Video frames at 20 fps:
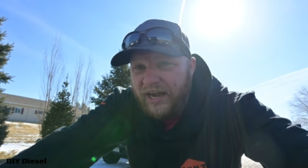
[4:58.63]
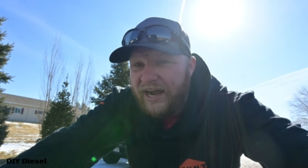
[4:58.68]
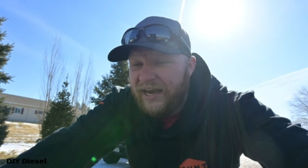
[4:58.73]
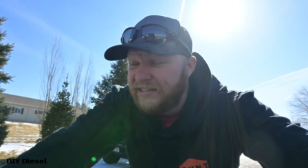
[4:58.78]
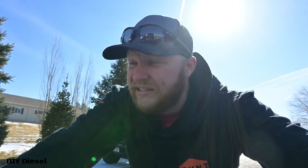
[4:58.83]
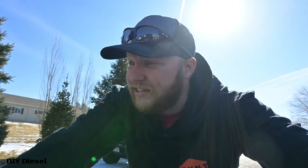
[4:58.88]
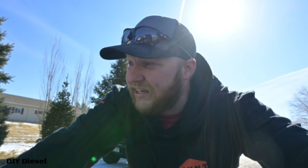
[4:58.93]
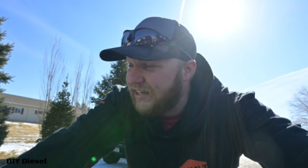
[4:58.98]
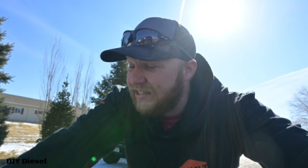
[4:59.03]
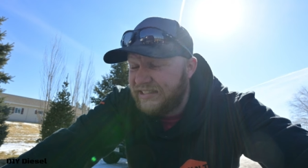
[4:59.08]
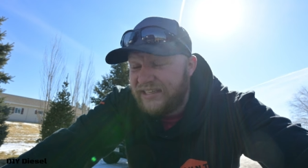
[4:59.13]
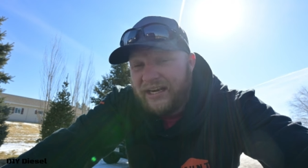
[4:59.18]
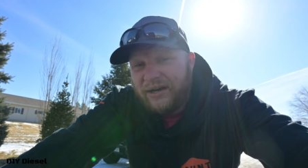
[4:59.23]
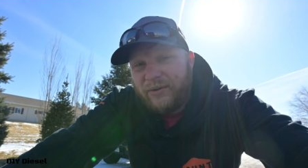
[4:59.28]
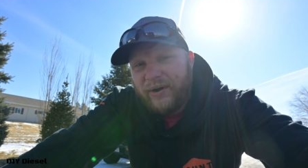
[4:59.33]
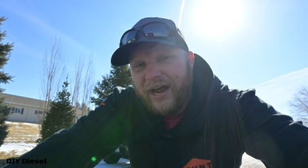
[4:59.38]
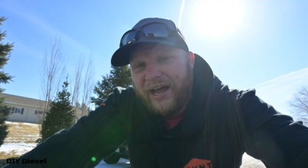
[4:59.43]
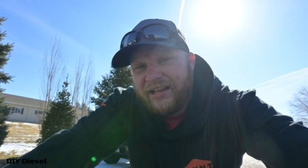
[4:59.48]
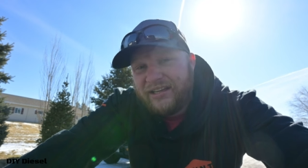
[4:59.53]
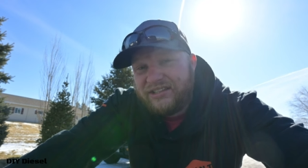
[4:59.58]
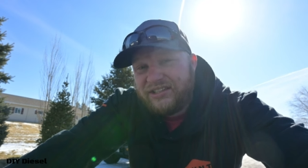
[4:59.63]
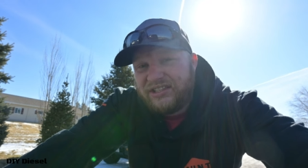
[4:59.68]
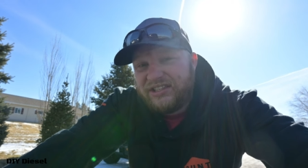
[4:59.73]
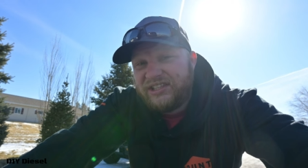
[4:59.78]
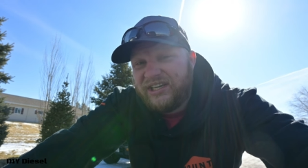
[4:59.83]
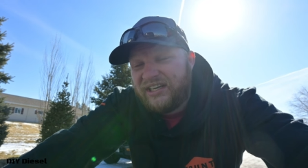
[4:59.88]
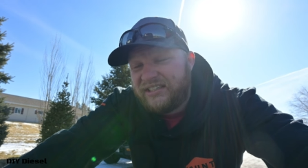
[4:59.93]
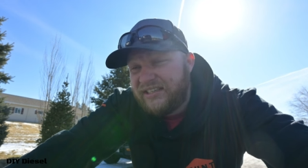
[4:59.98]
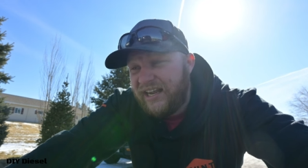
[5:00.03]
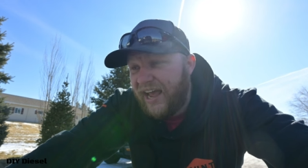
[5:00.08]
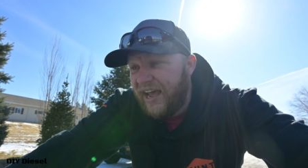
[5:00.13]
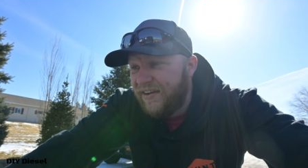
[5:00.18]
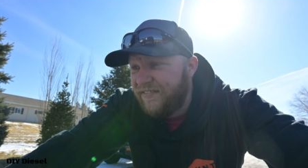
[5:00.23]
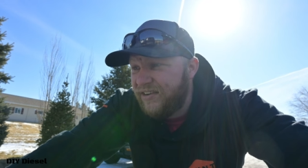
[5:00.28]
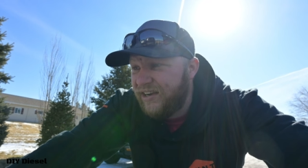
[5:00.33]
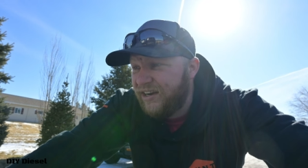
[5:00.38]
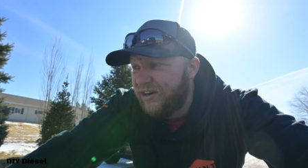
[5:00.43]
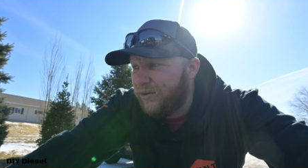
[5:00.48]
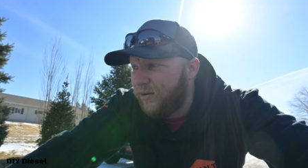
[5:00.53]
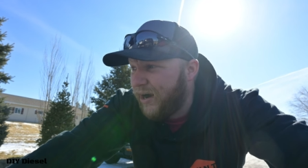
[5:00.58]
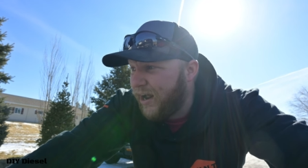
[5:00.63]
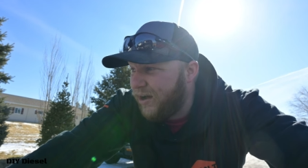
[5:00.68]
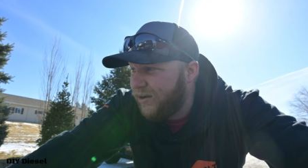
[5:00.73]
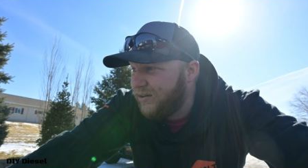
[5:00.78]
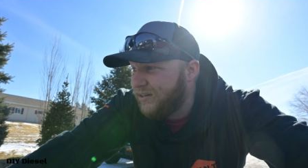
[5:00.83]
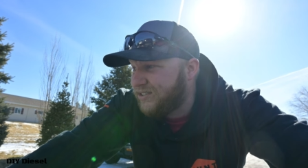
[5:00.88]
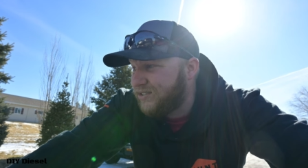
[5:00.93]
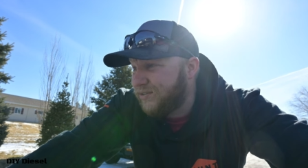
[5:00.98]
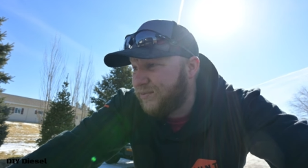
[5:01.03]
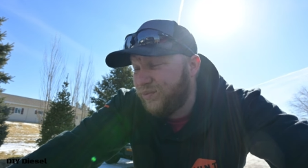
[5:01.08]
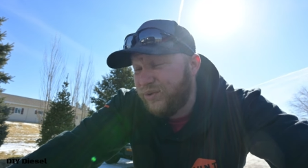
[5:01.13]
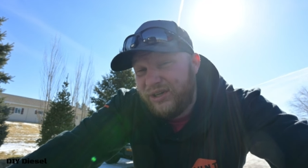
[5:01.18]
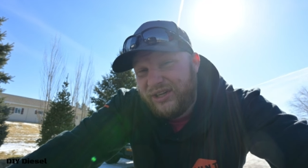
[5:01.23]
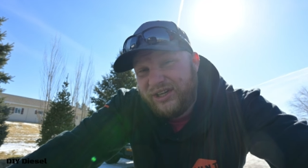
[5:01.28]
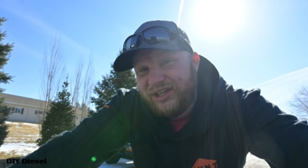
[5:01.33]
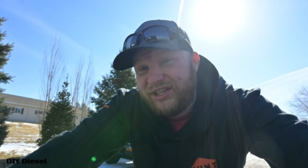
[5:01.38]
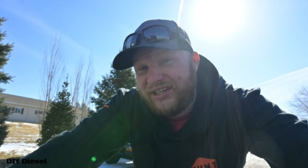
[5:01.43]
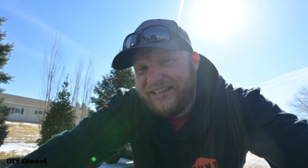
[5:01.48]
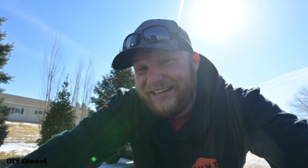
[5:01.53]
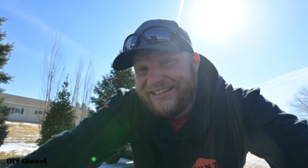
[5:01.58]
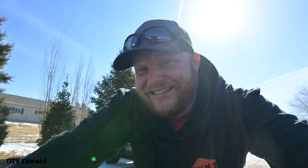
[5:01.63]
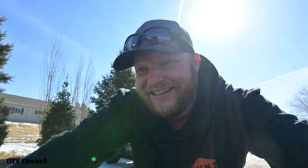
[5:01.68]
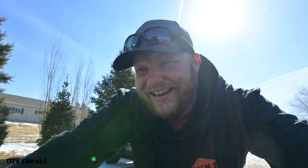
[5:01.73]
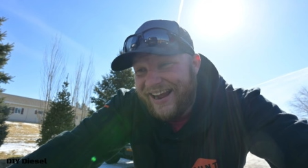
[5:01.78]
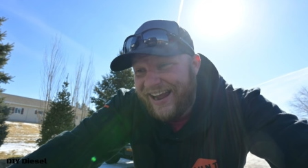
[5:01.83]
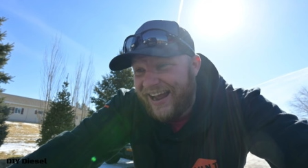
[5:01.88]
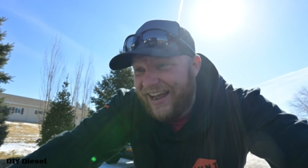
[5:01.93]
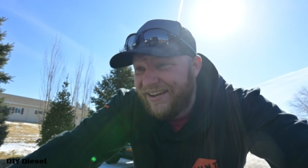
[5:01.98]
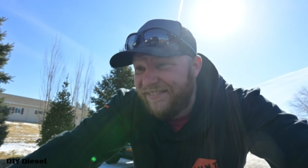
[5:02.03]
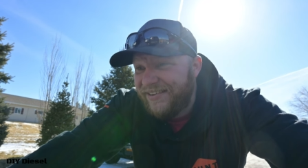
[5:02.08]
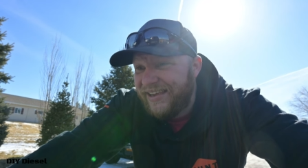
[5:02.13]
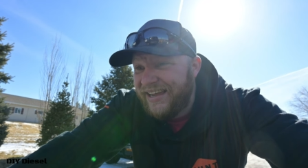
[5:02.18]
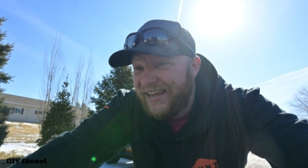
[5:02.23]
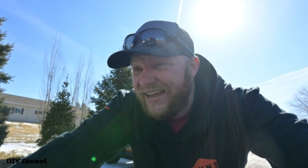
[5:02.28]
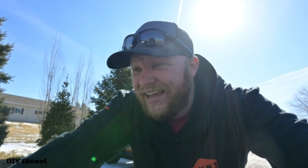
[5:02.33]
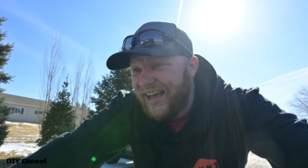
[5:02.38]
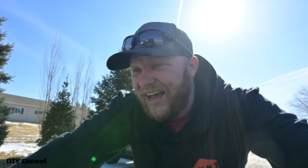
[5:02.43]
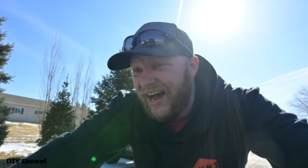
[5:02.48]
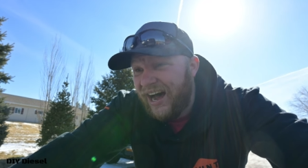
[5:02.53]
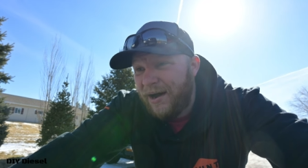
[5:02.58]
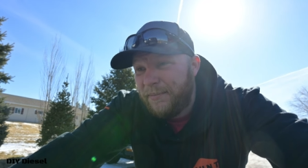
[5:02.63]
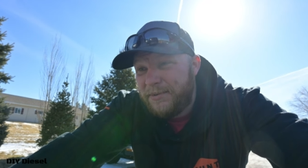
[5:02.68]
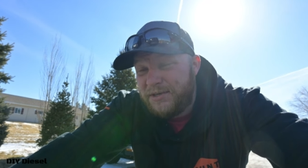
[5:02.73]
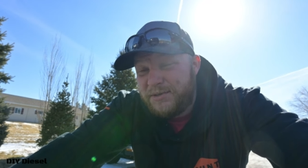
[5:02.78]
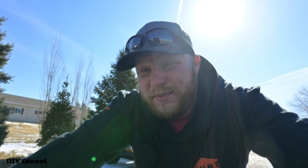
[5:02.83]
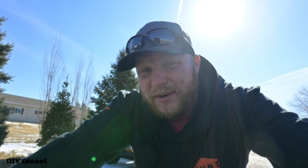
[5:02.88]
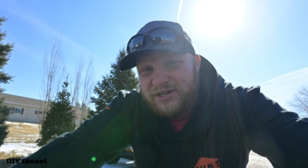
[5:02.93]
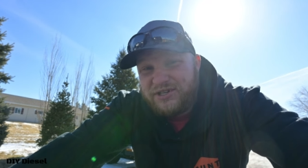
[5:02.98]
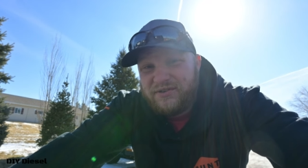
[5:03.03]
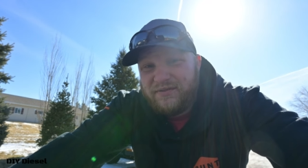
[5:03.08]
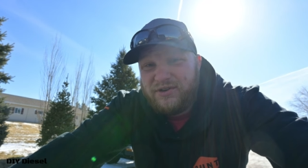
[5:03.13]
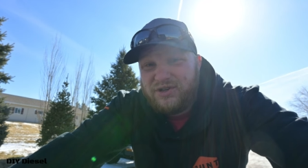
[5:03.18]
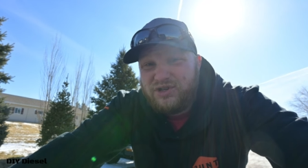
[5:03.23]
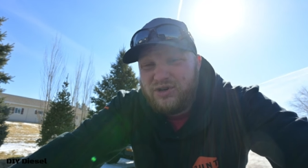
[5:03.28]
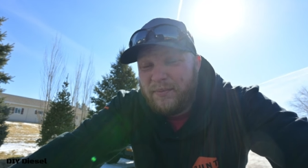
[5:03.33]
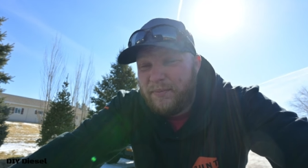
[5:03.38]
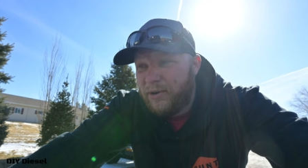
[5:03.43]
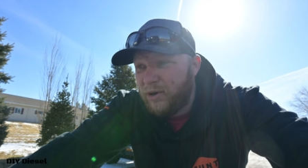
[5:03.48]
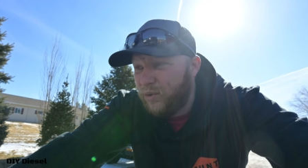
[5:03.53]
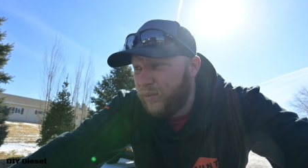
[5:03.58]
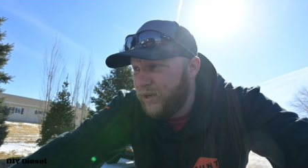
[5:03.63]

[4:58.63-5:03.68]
guys. Like I said, I would highly suggest having it around. It's a really good kit to have, um, especially if you strip out